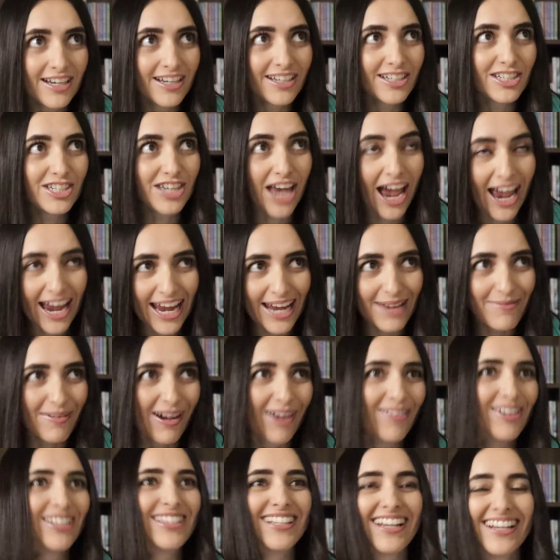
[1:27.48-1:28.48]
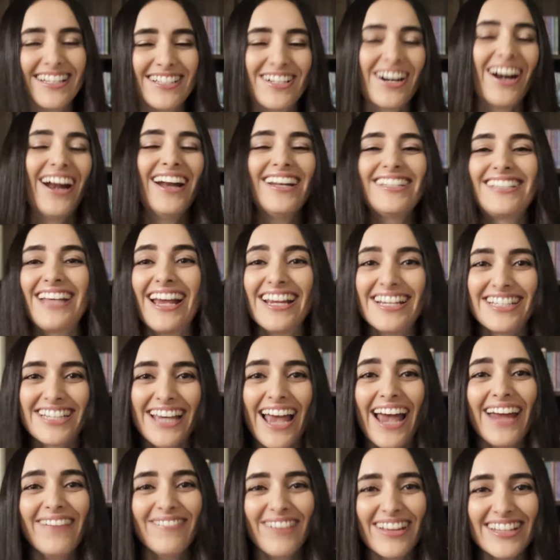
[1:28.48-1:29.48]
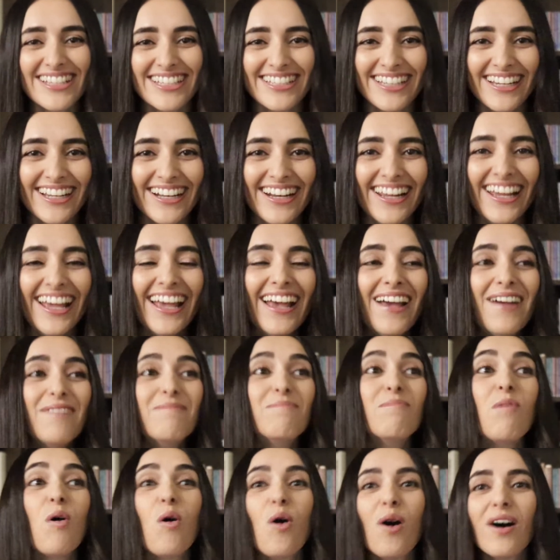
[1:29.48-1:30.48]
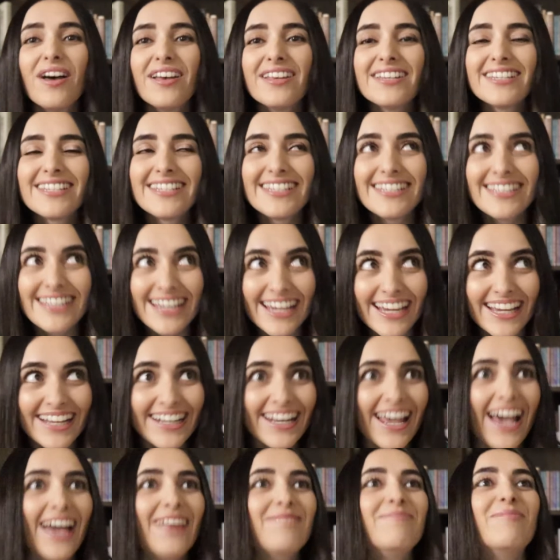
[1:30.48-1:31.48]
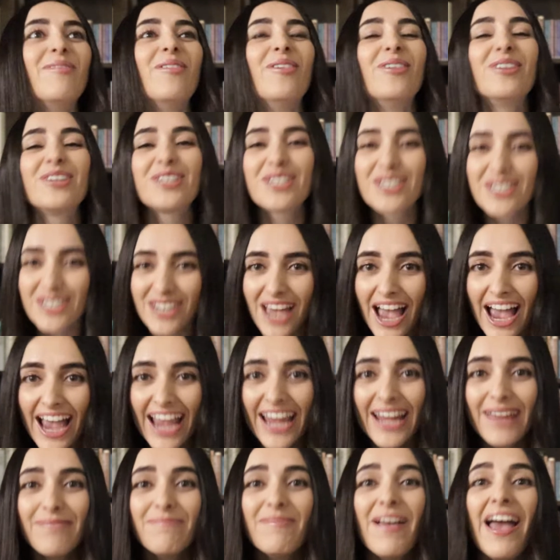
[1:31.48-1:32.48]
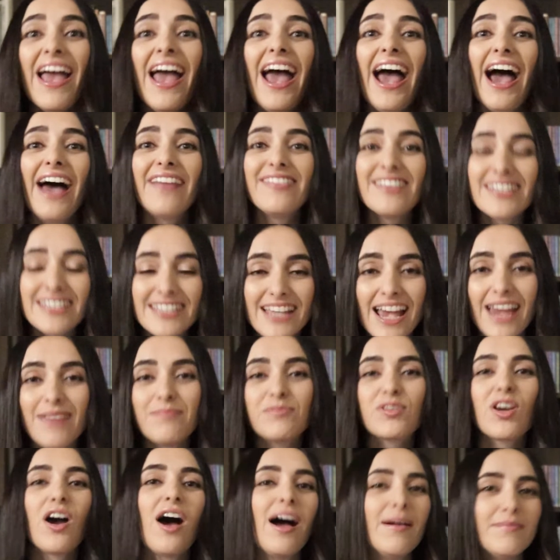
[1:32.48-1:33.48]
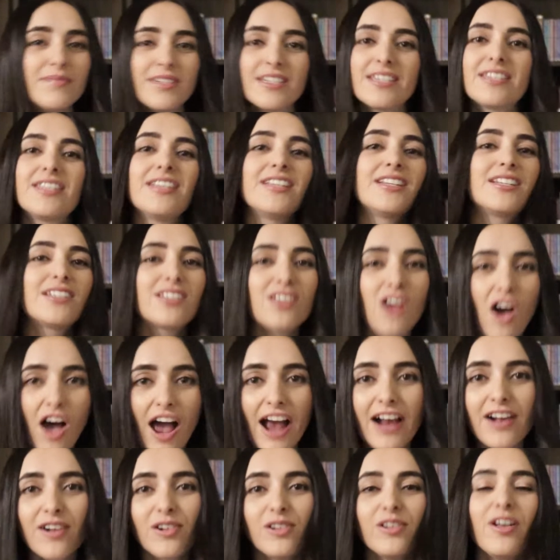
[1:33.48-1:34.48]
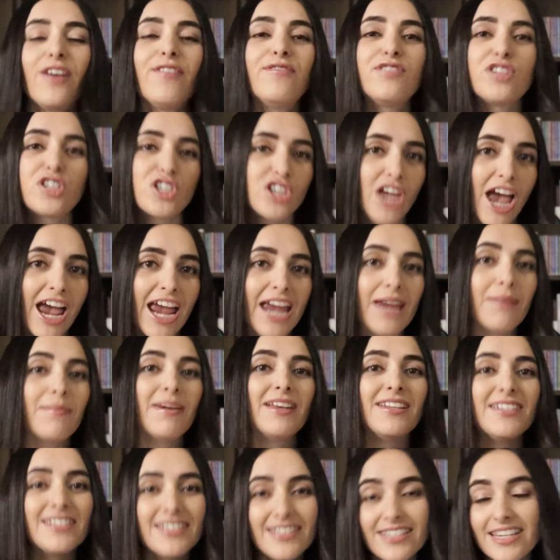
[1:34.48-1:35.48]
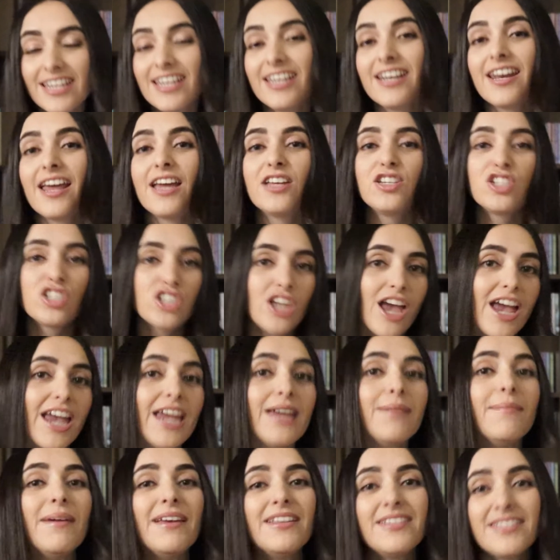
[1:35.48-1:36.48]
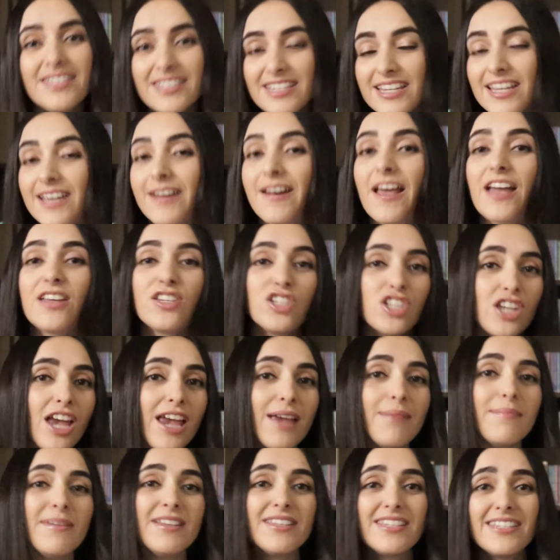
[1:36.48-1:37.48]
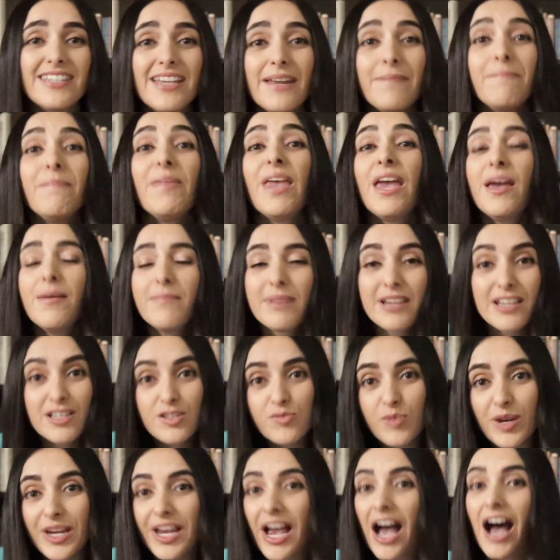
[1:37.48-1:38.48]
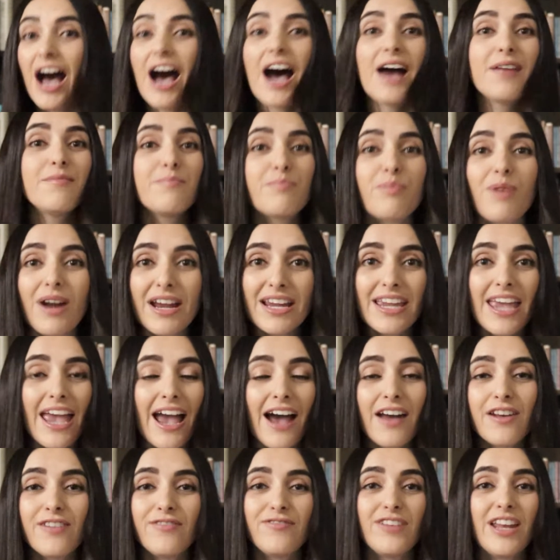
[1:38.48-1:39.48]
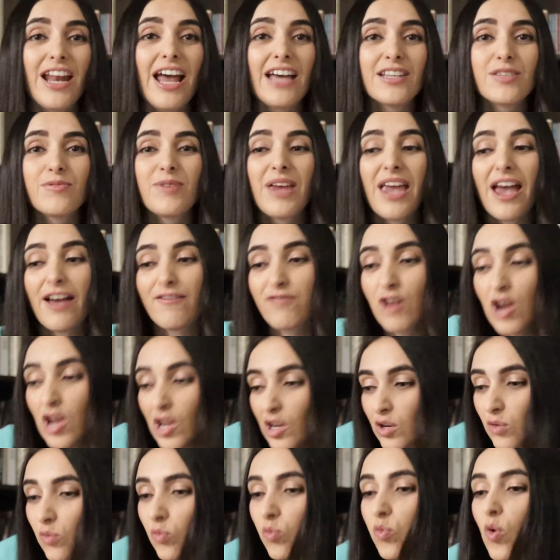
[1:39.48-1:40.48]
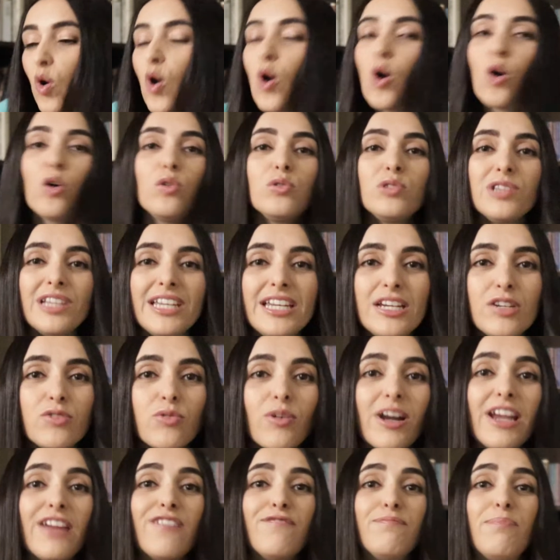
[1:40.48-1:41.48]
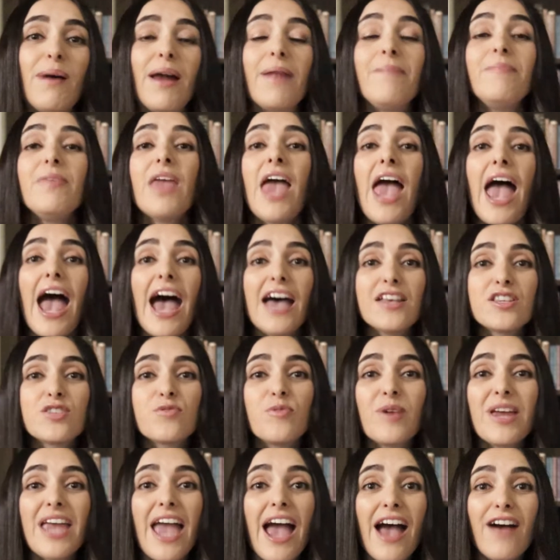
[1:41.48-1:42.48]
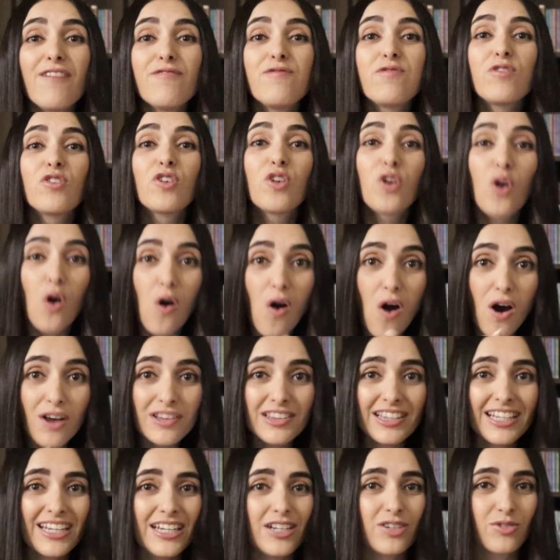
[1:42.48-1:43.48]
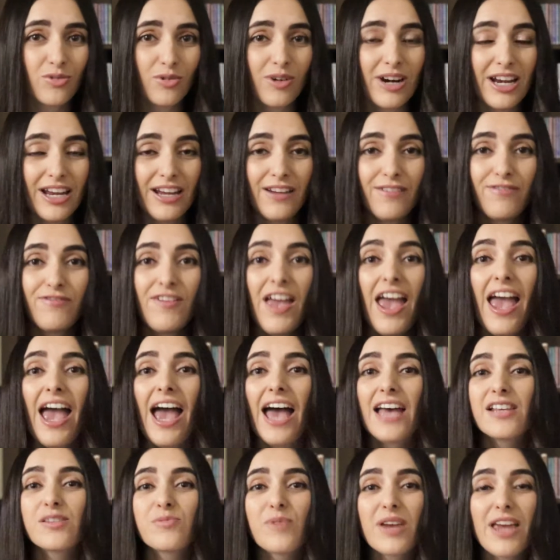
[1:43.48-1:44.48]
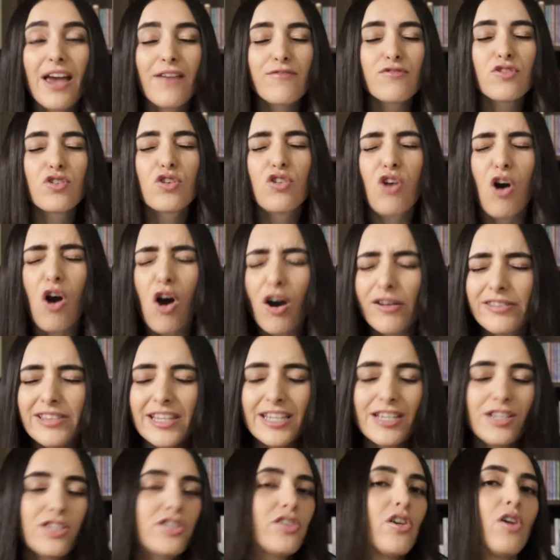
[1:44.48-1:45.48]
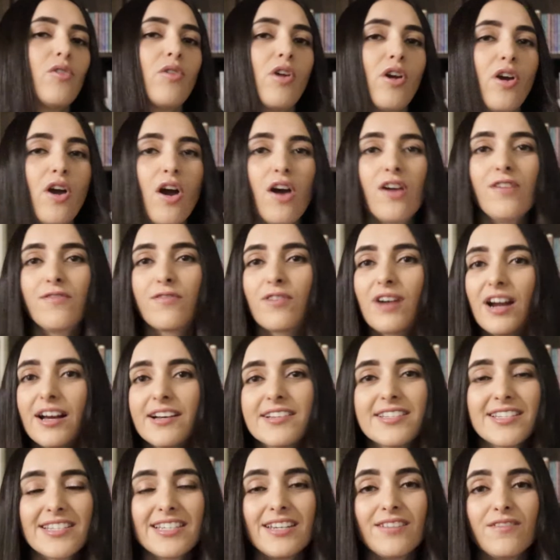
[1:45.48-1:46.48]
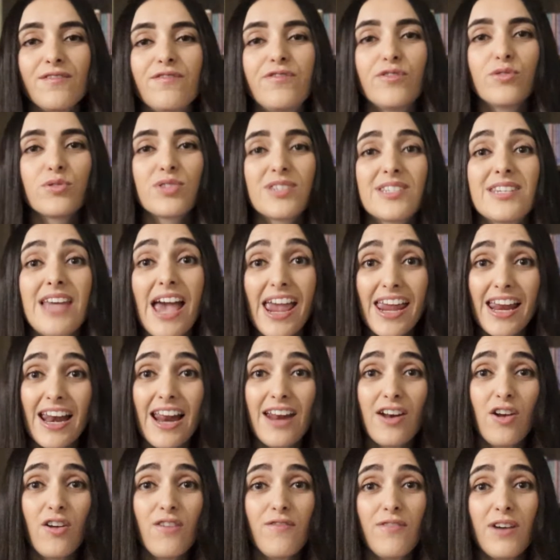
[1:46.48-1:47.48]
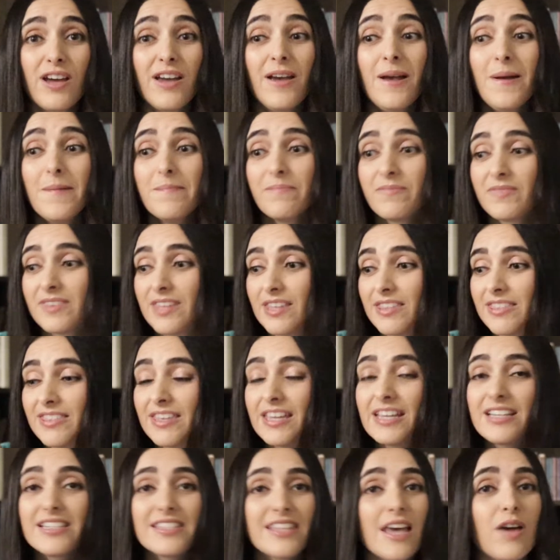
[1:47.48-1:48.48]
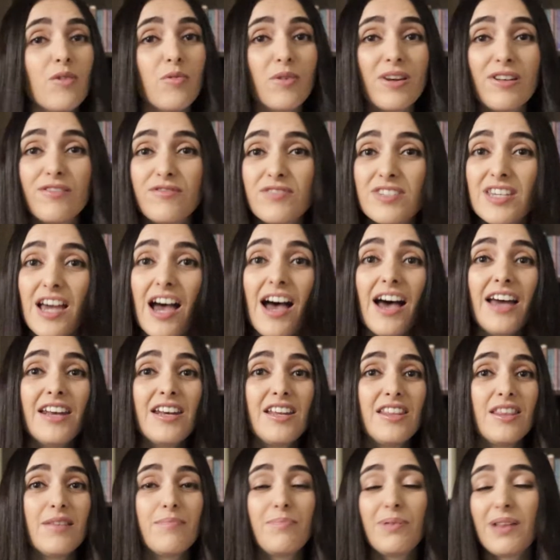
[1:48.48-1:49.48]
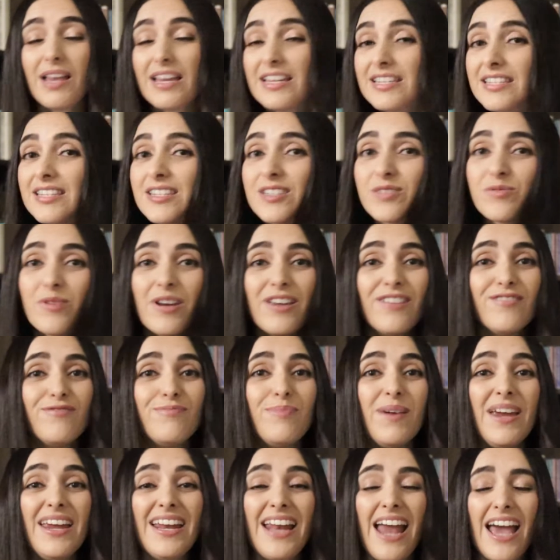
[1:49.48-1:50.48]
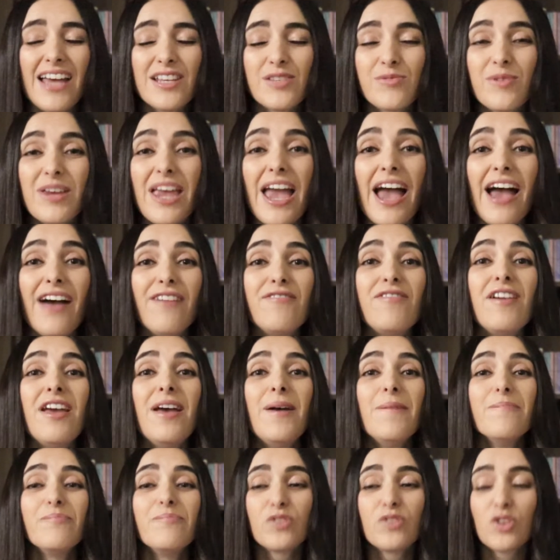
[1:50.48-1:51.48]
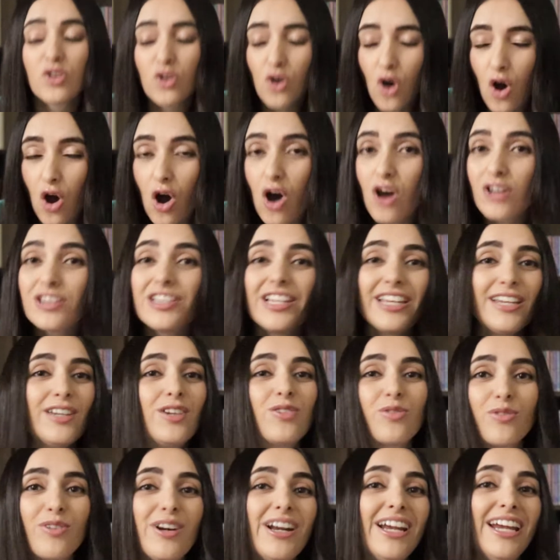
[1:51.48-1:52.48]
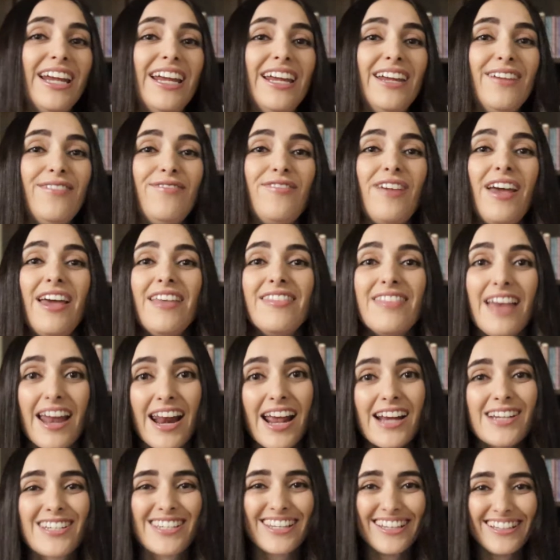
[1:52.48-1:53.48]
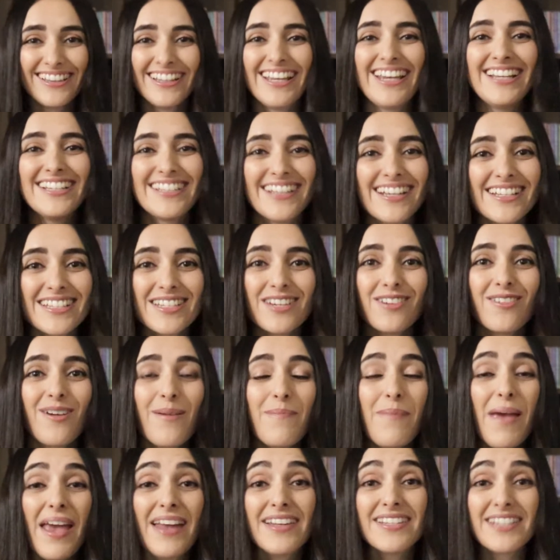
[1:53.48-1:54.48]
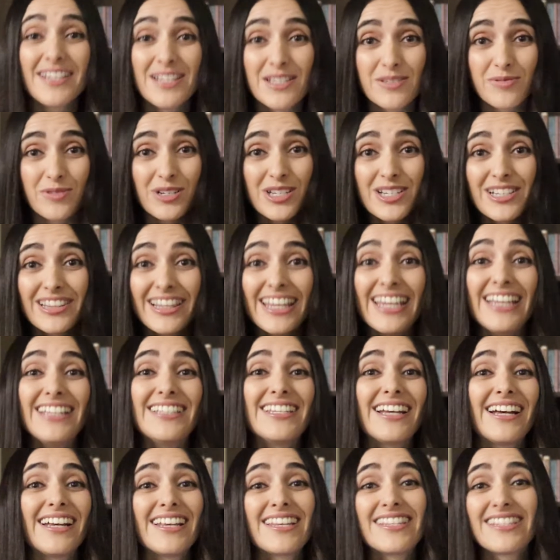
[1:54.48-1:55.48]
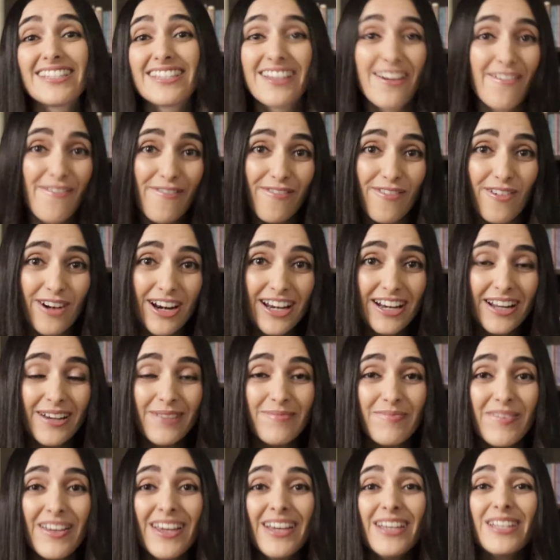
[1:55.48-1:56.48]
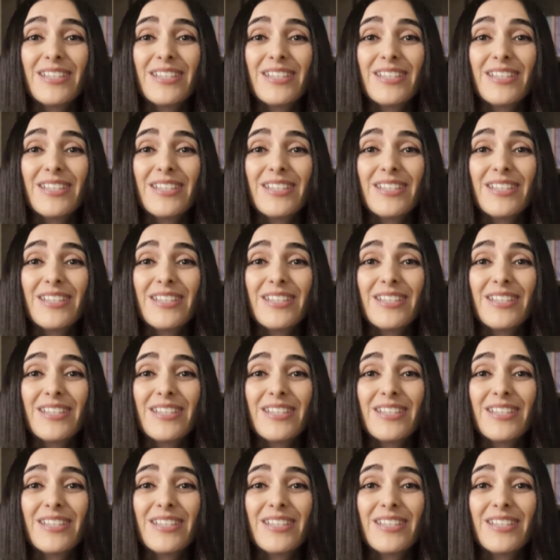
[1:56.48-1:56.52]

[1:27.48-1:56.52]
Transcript: shame, I was trying to say shame and sin, more sin and more shame at the same time, just this cycle of shame and sin and shame and sin and shame and sin because we can't break out of it as we have worldly grief. But as we have godly grief, as we have godly sorrow over our sinful state and over the things that we have done and the places we have been, as we have godly grief, that actually leads us to repentance, which leads us to freedom freedom.